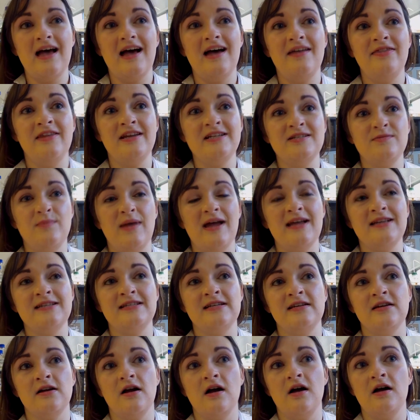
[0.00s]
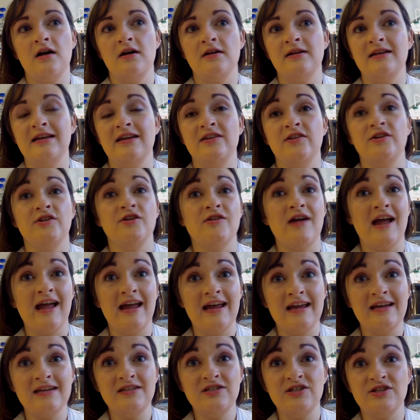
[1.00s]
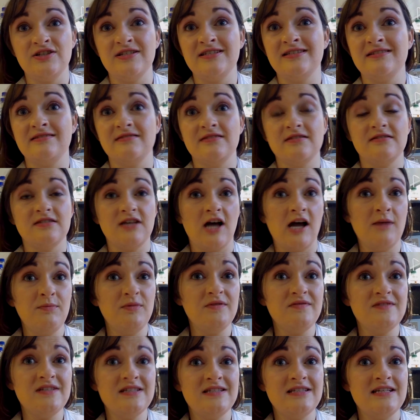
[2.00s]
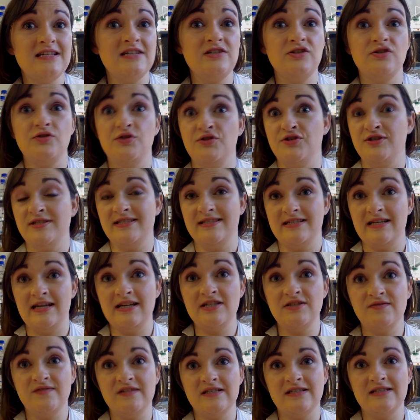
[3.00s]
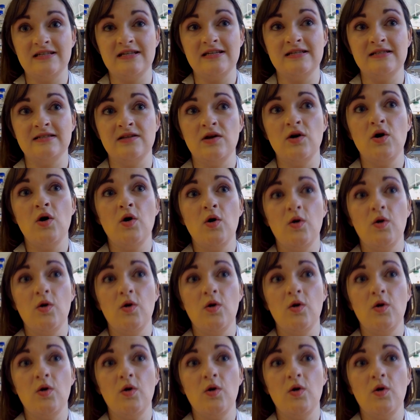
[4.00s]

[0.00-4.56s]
and then depending on either your age, your type of disease or your stage of disease,